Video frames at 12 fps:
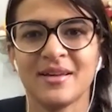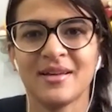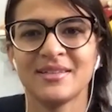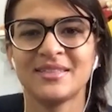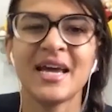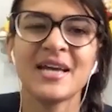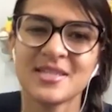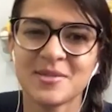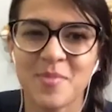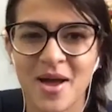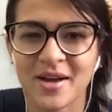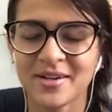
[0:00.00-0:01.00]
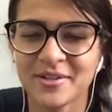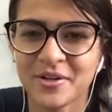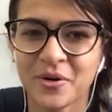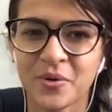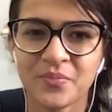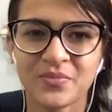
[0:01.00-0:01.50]
tastes better,
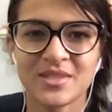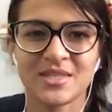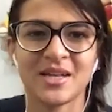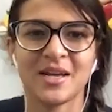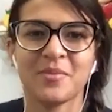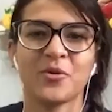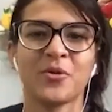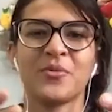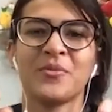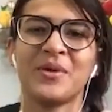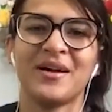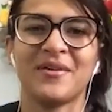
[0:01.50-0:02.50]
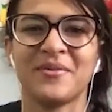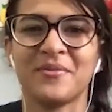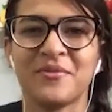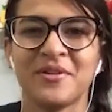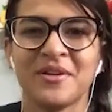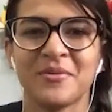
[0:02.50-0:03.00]
It's like more
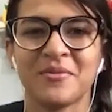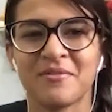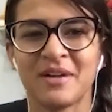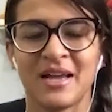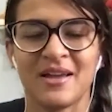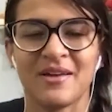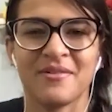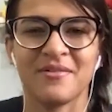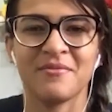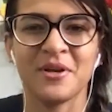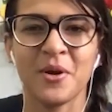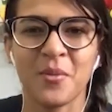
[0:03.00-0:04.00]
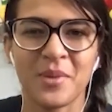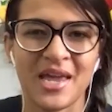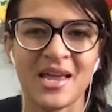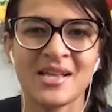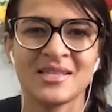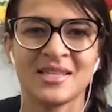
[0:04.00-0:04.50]
real
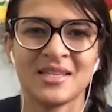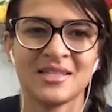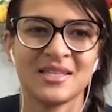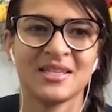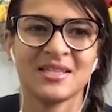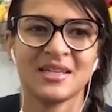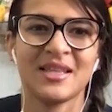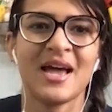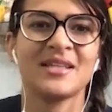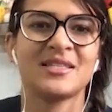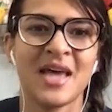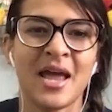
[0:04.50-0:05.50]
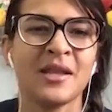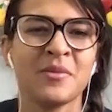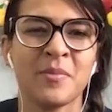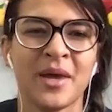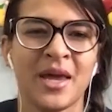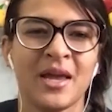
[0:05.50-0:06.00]
meat and things like that. It's
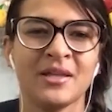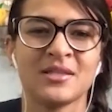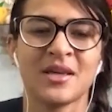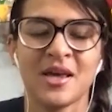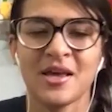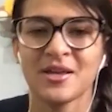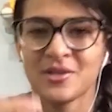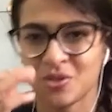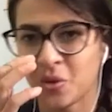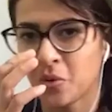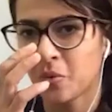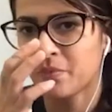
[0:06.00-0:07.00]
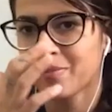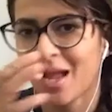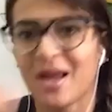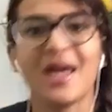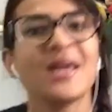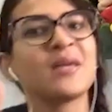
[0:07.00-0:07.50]
handmade. So
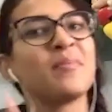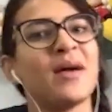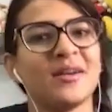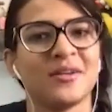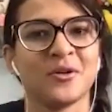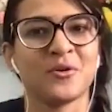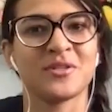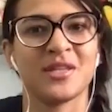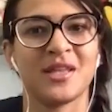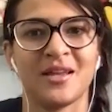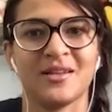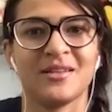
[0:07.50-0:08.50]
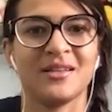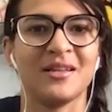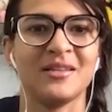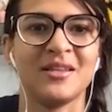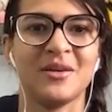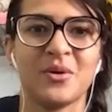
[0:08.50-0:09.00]
I like better those than
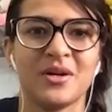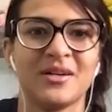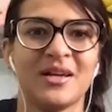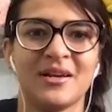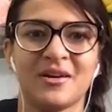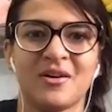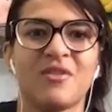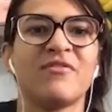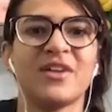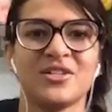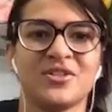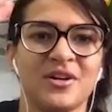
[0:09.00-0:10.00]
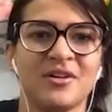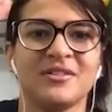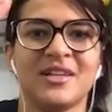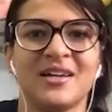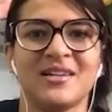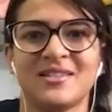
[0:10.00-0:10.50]
the one that is conventional
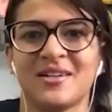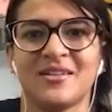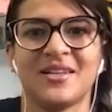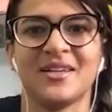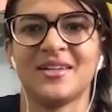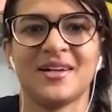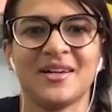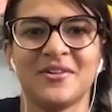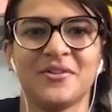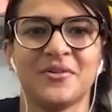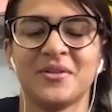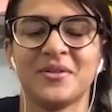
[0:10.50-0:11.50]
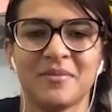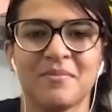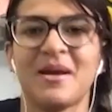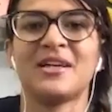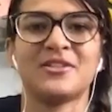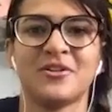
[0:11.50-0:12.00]
that is sell like, I don't know, like
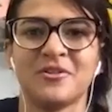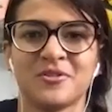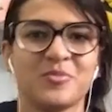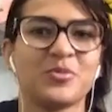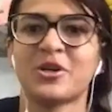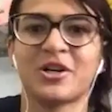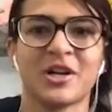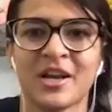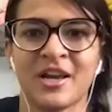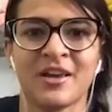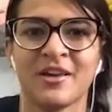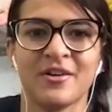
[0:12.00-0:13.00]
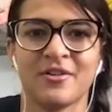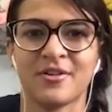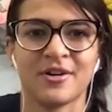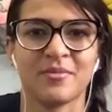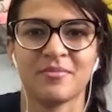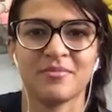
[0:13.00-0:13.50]
McDonald's, Burger King,
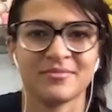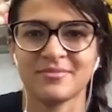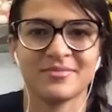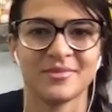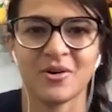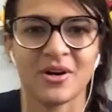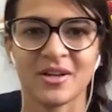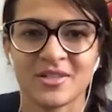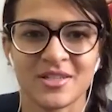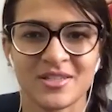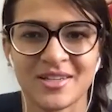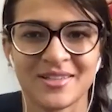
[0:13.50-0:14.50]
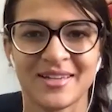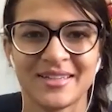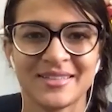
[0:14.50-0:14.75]
or things like that.